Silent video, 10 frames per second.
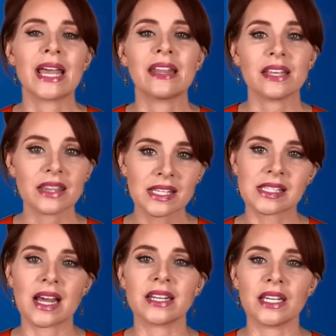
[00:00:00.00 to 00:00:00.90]
that the
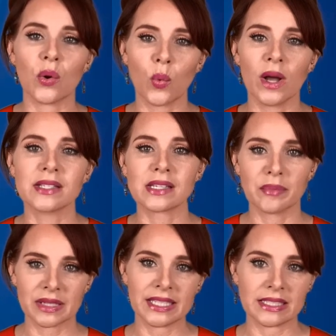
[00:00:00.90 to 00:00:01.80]
study was
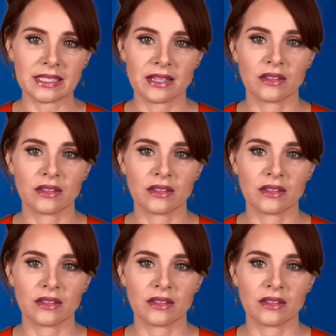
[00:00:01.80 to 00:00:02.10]
complete.